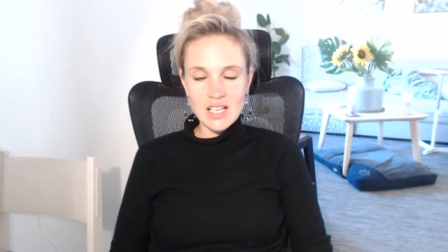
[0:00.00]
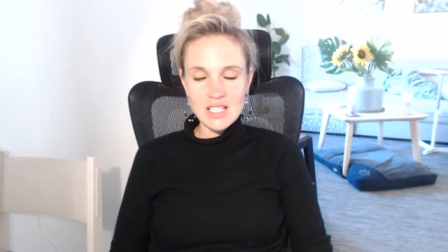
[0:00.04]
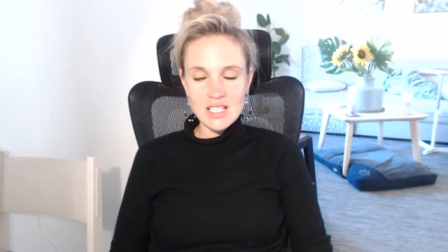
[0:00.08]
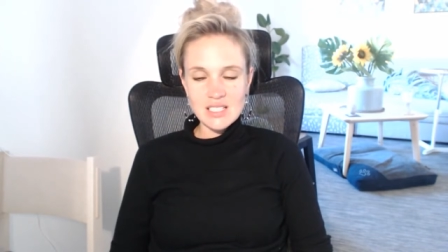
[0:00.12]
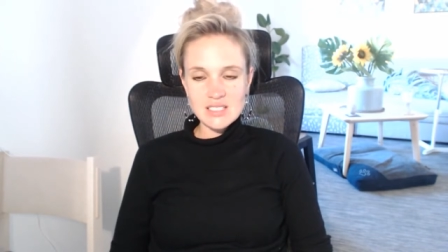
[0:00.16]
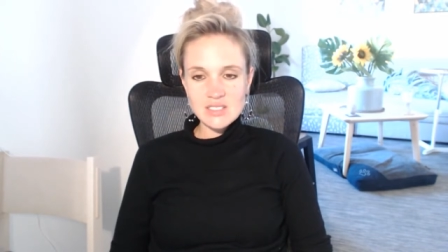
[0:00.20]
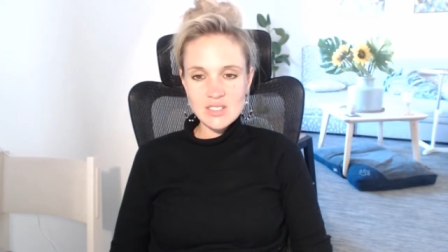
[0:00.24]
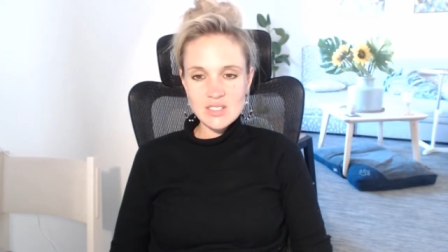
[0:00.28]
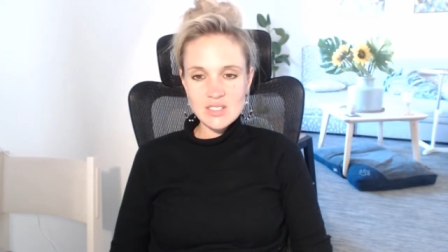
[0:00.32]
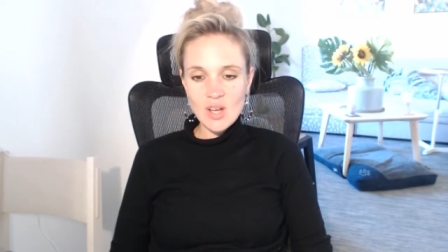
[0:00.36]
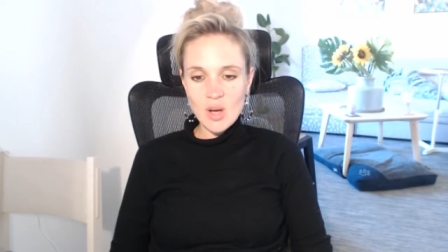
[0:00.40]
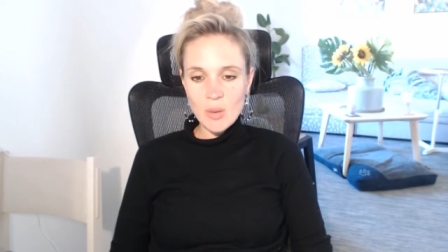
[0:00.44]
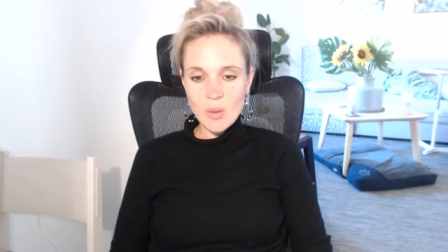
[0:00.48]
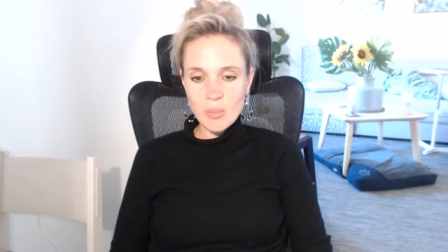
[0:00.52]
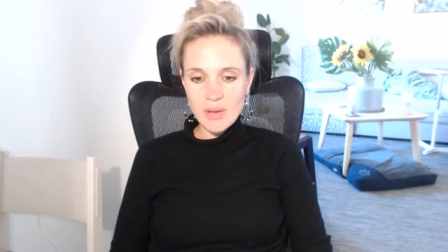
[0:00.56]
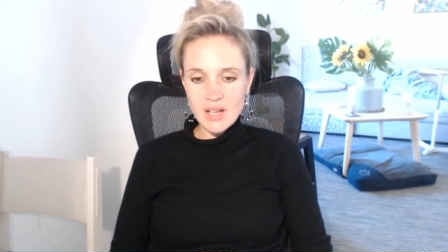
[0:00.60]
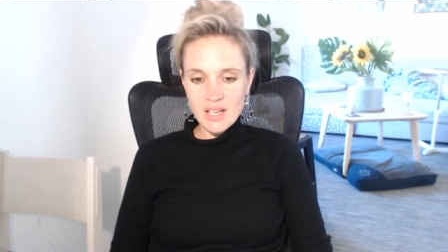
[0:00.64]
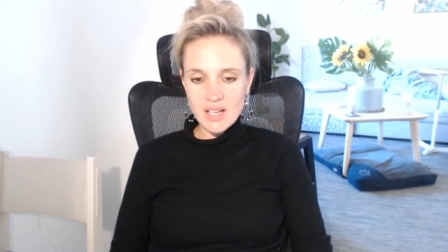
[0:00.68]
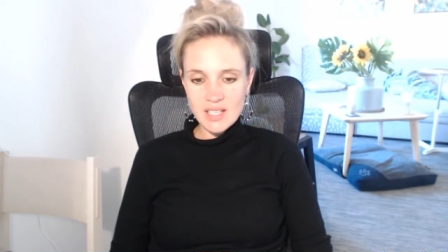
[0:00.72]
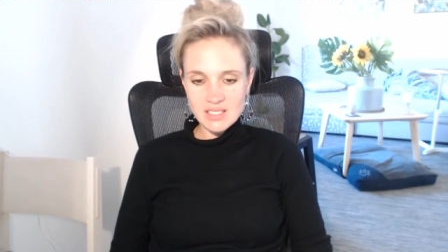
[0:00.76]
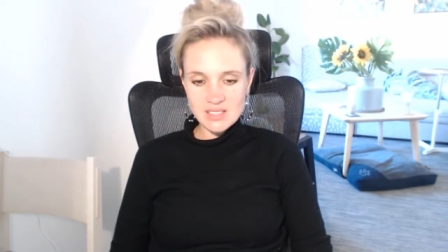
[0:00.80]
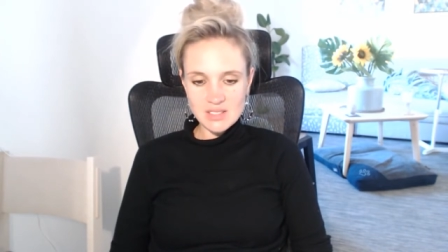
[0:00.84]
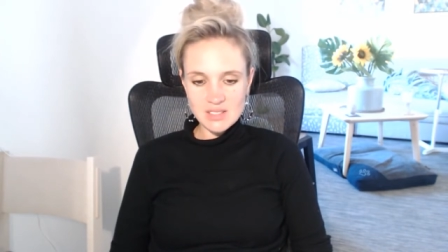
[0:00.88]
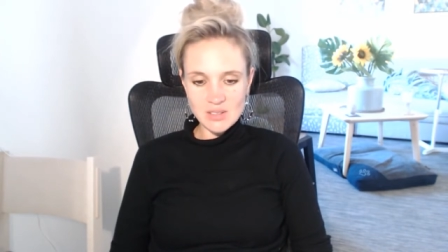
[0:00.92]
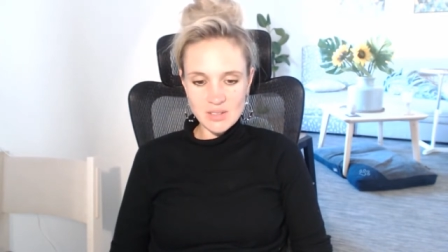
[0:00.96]
And it's not a
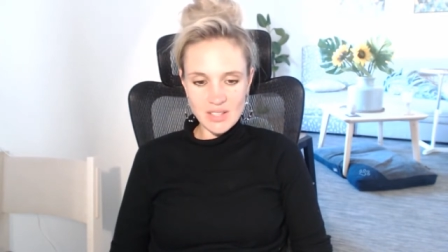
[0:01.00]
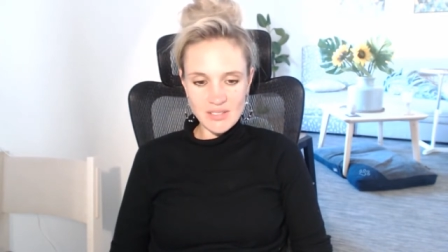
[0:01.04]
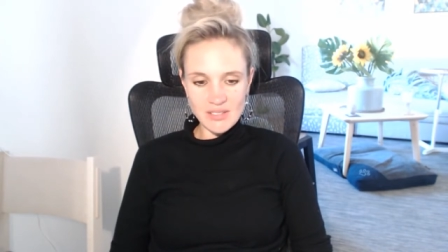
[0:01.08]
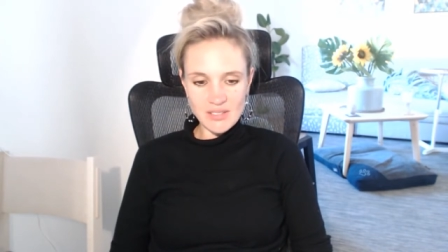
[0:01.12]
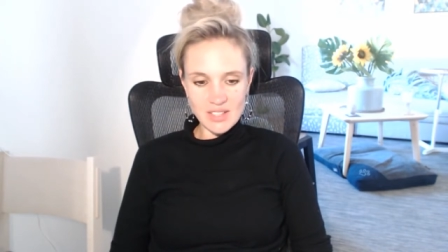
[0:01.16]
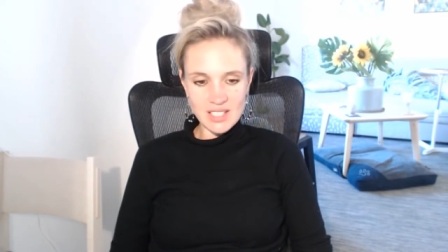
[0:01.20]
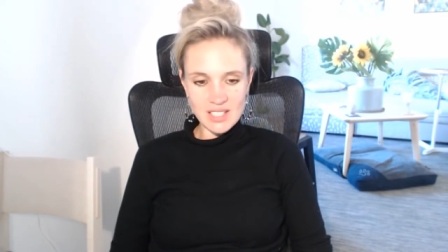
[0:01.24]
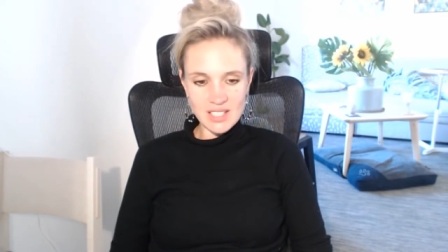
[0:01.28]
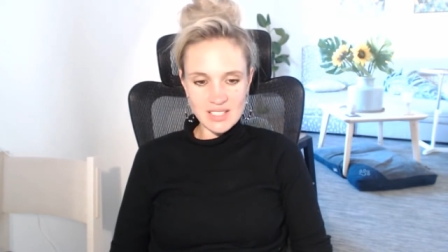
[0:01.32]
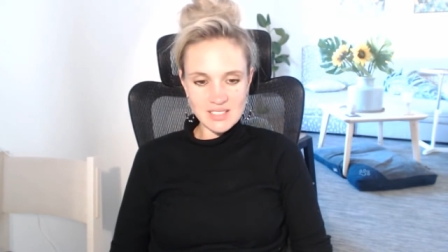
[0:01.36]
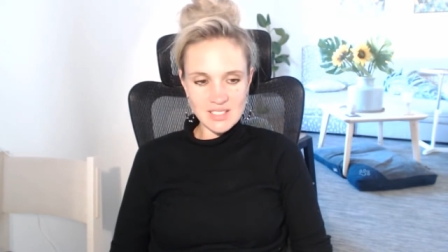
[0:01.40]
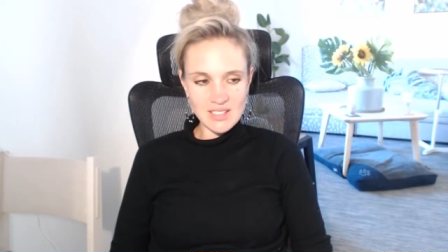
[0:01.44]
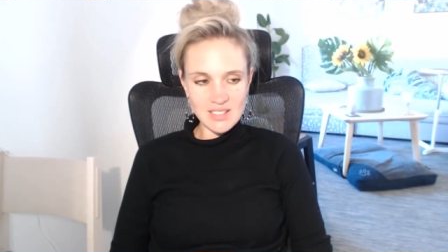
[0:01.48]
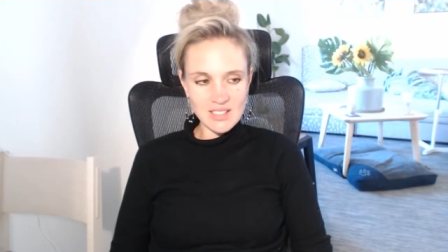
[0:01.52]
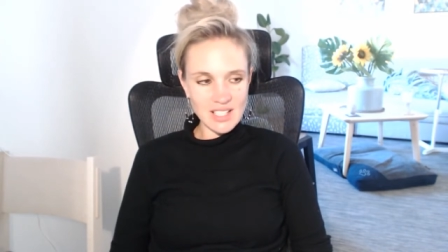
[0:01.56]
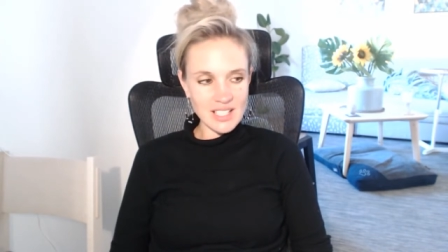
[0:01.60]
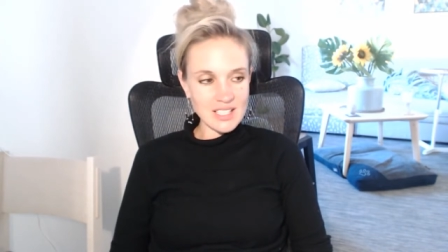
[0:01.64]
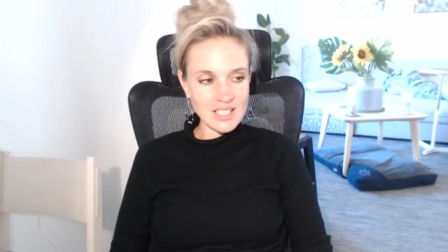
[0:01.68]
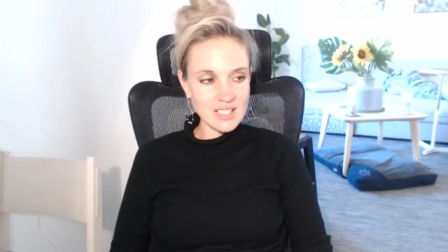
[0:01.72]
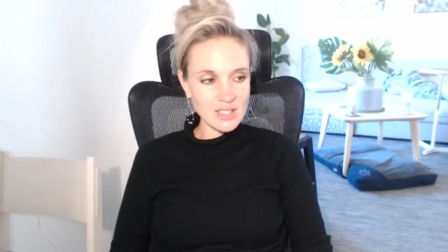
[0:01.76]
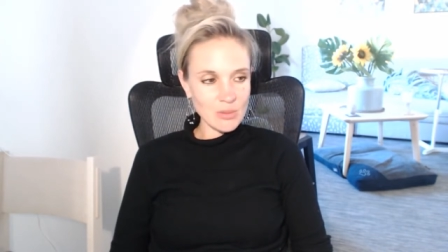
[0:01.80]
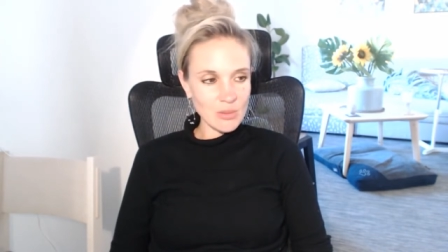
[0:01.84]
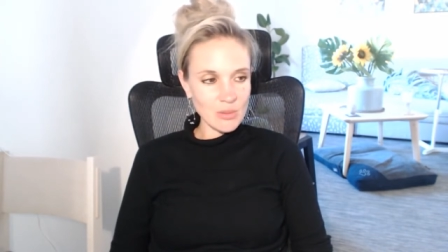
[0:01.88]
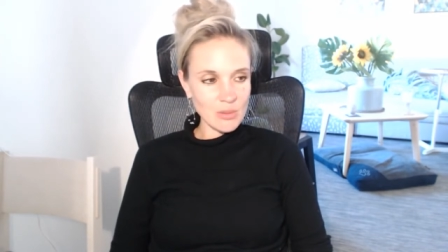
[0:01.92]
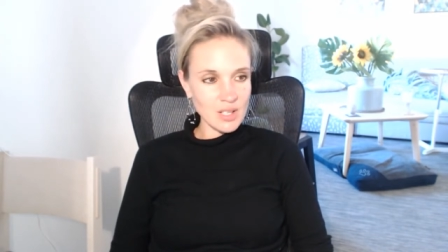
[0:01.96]
personal giving. It's not
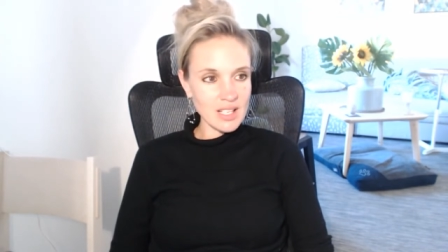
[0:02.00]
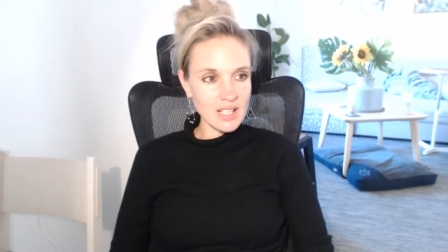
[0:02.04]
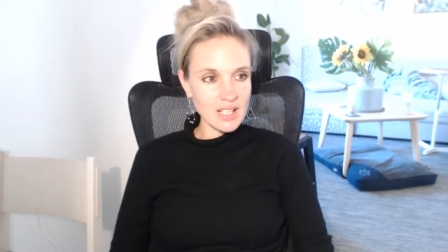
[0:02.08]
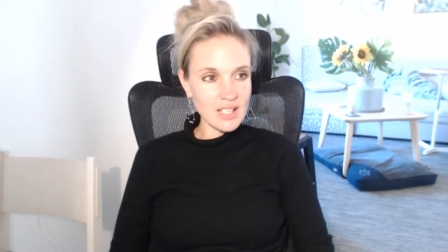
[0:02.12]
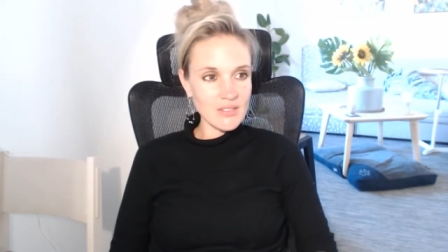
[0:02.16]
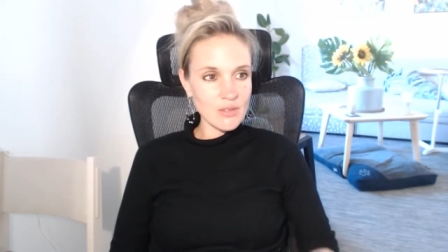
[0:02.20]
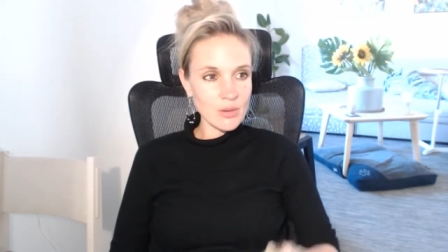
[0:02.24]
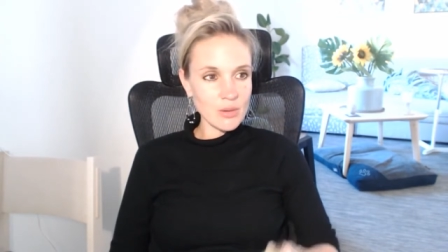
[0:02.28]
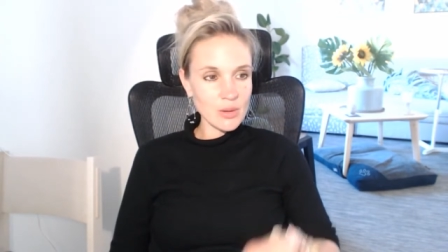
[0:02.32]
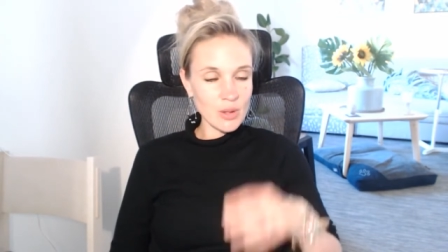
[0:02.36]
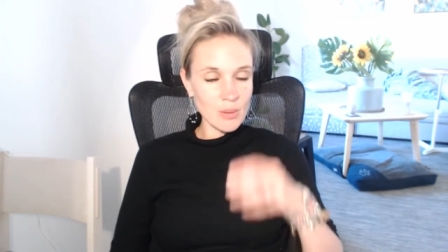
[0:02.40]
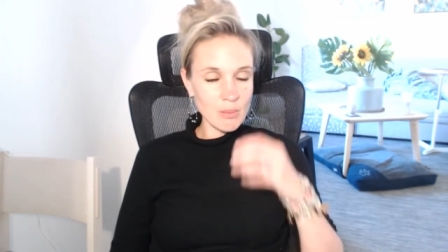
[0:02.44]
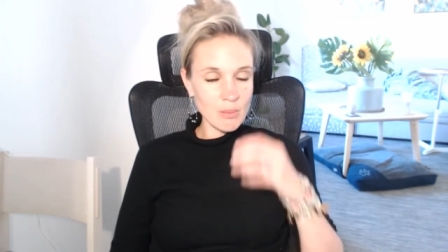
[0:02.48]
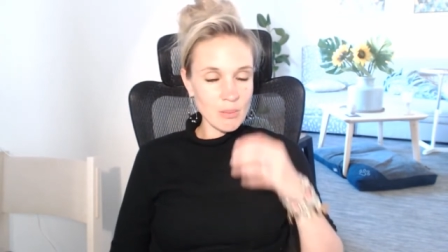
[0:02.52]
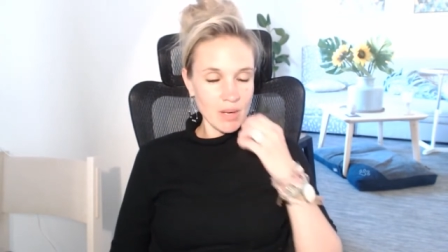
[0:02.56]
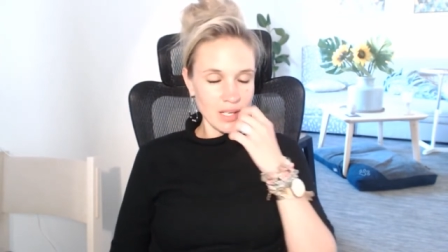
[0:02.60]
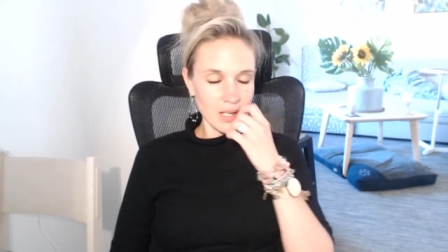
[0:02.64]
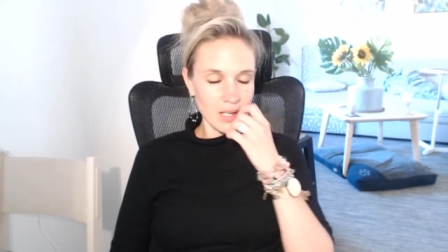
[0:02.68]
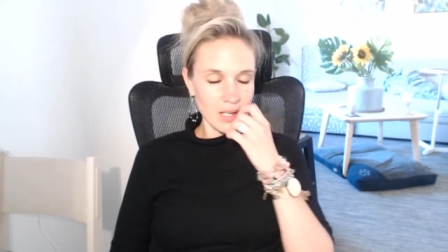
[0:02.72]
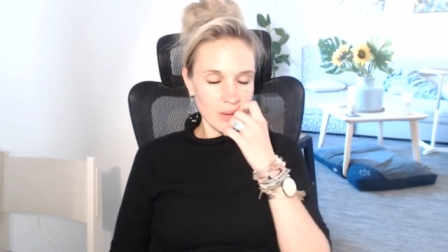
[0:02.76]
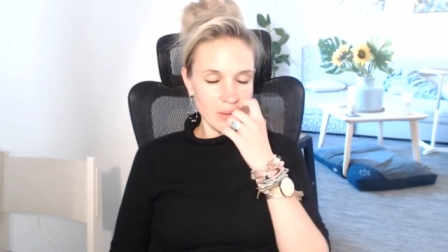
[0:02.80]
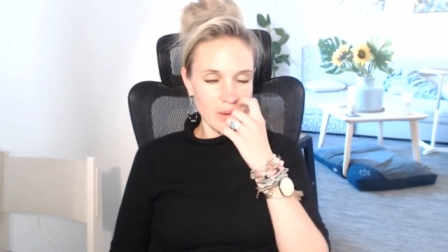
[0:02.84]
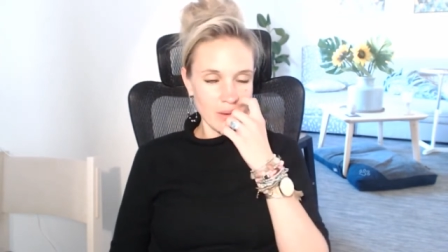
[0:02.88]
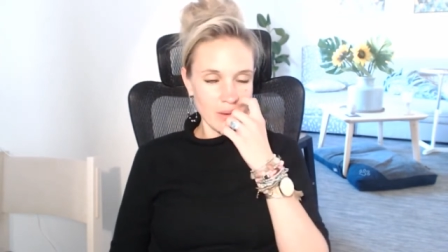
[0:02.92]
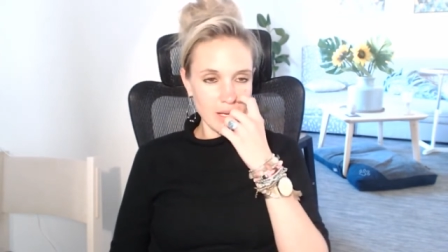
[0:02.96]
like you want to give all your
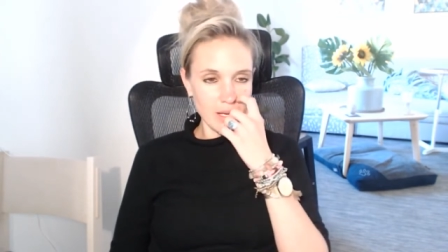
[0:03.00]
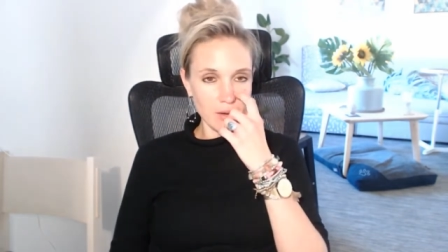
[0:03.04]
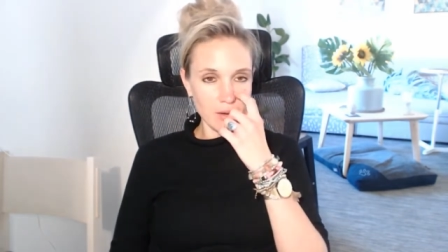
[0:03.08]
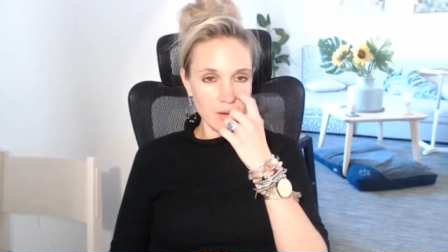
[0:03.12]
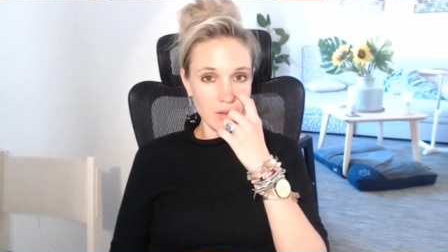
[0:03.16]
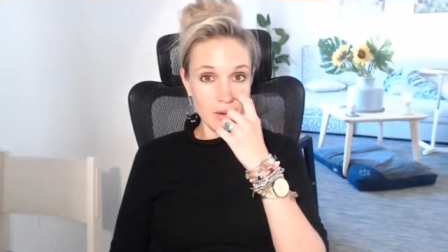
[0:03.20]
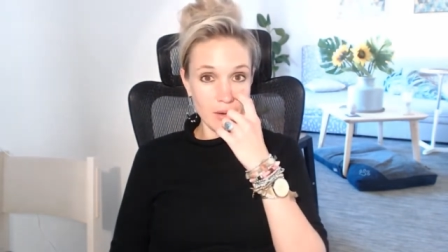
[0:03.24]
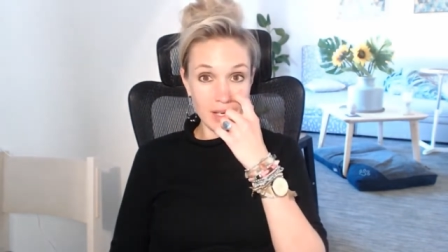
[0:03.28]
money away,